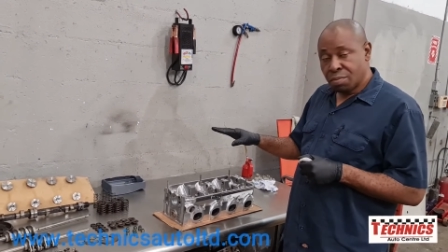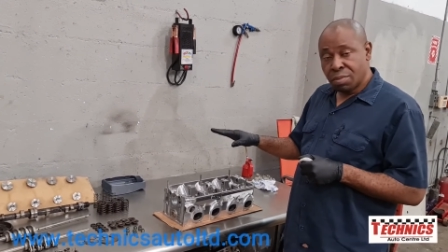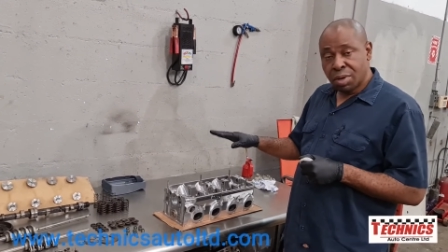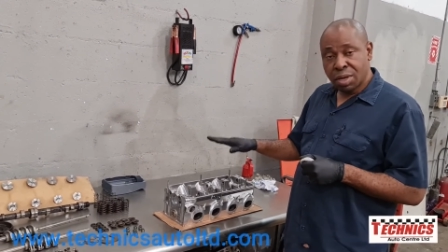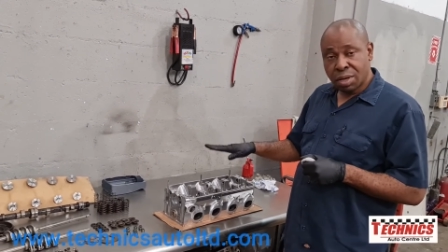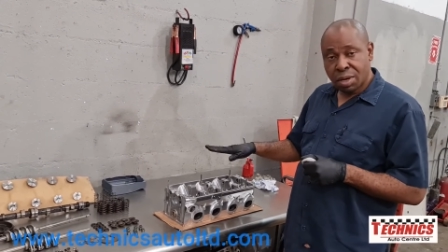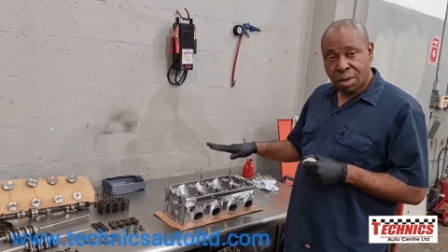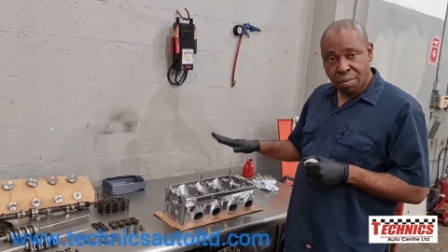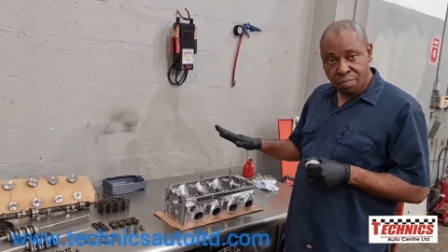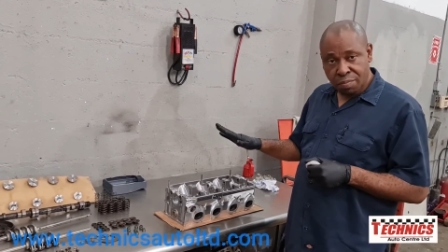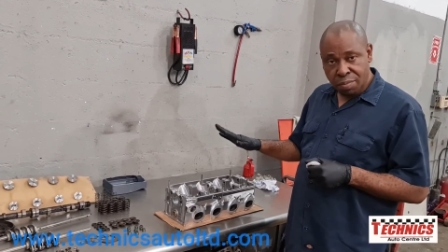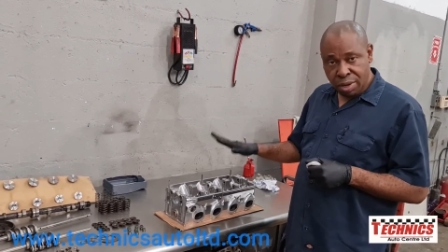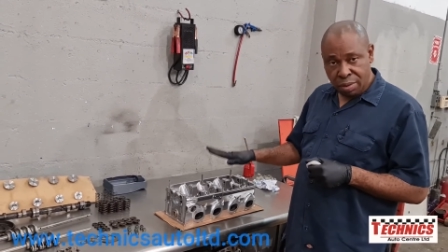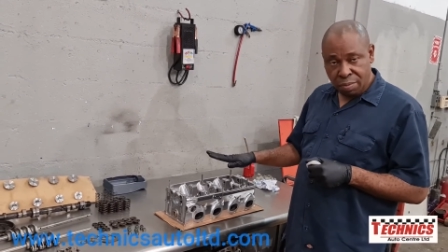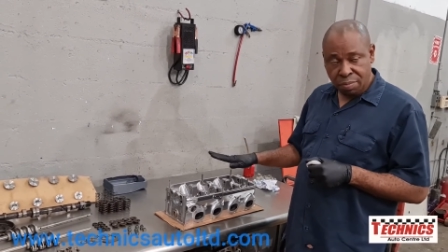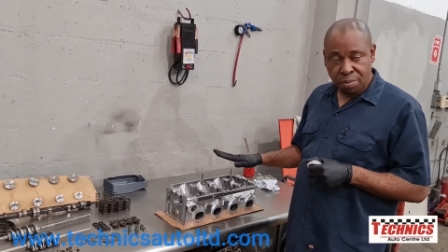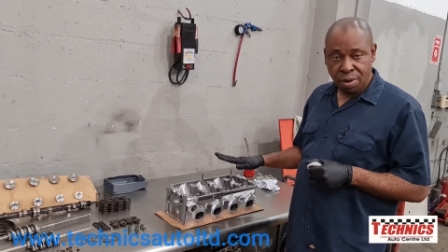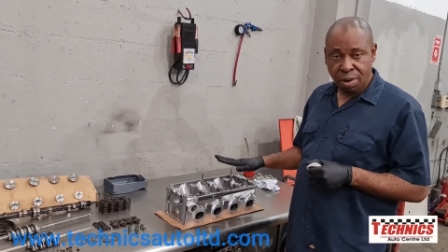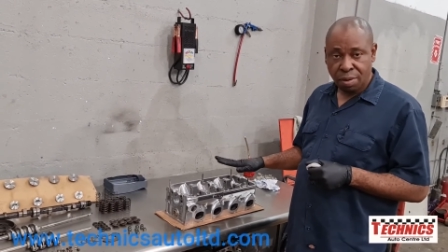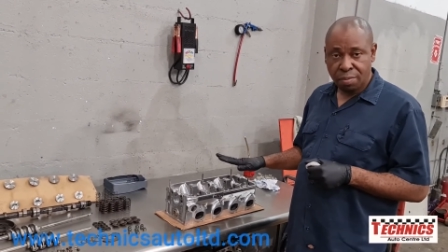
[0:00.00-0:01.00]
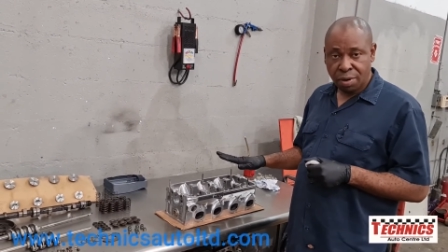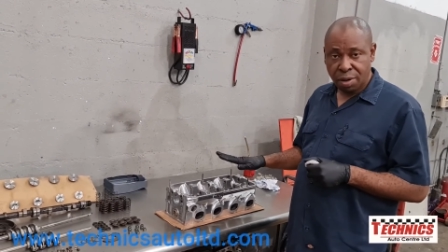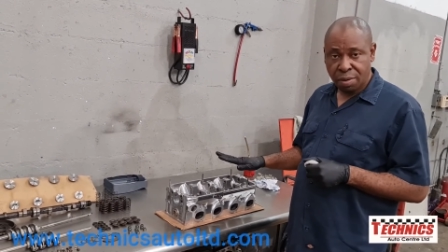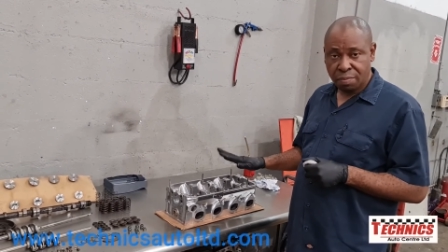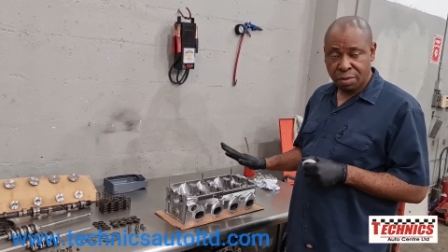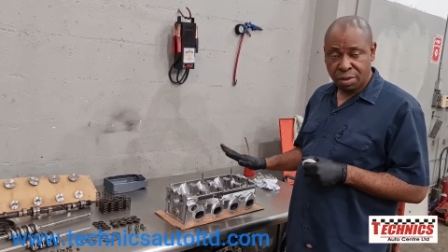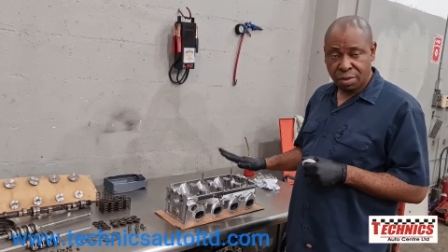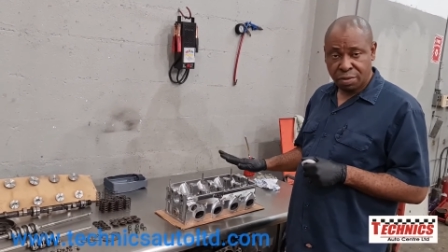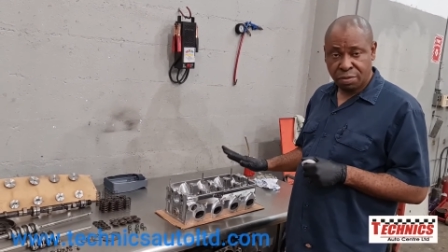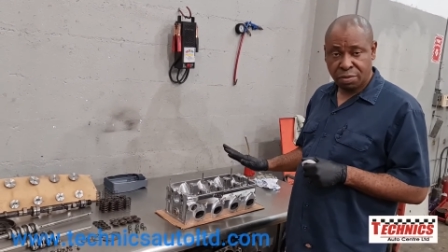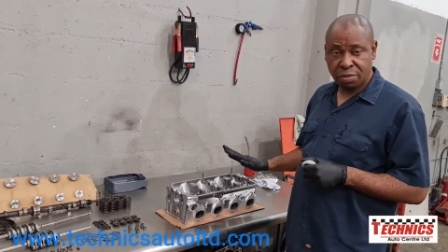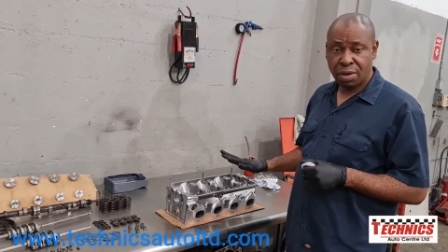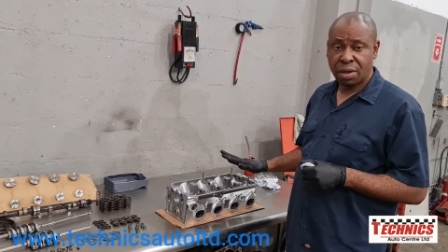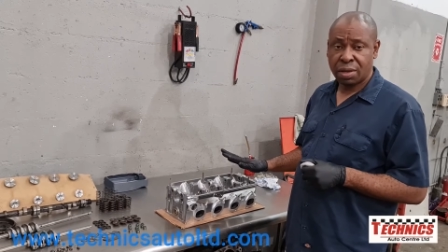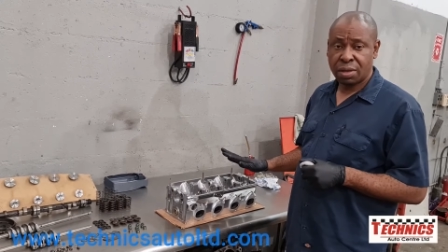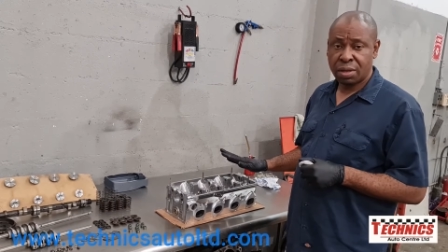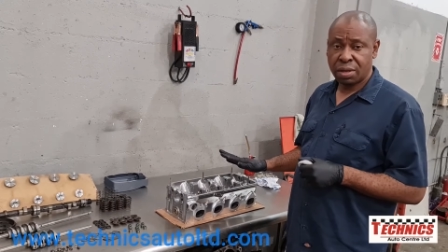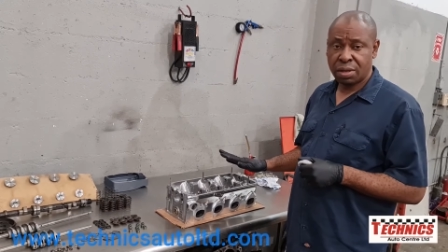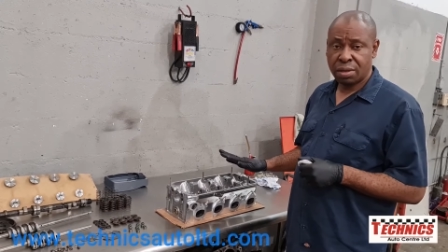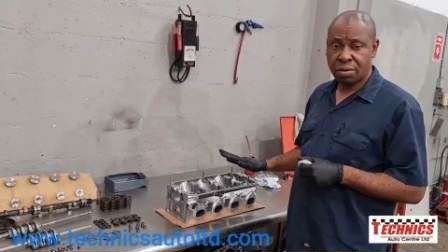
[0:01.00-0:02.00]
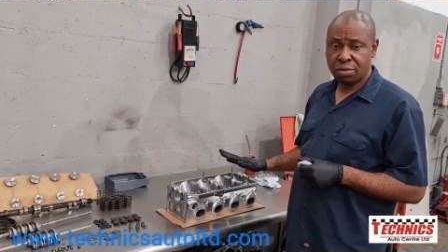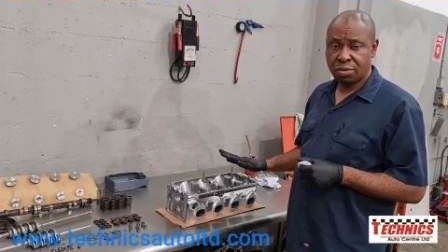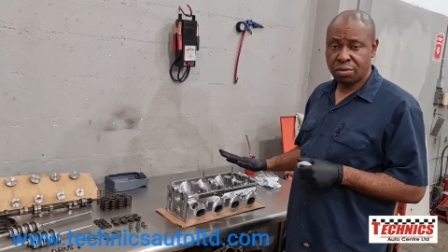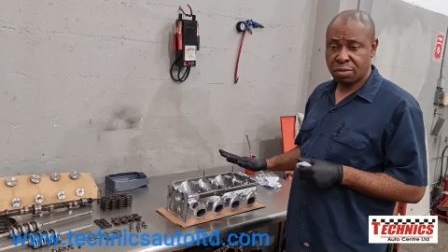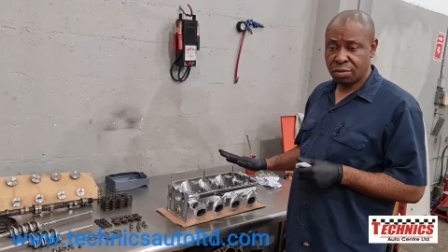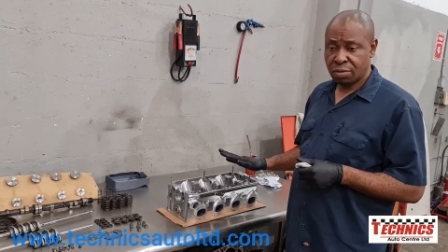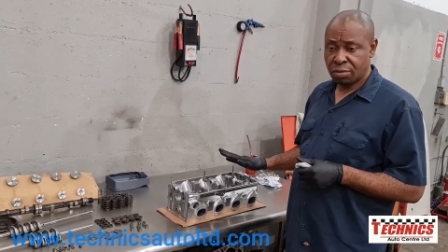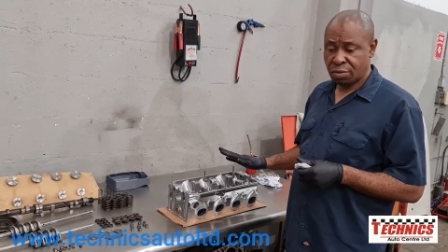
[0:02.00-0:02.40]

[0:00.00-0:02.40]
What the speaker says: make a big problem inside the engine.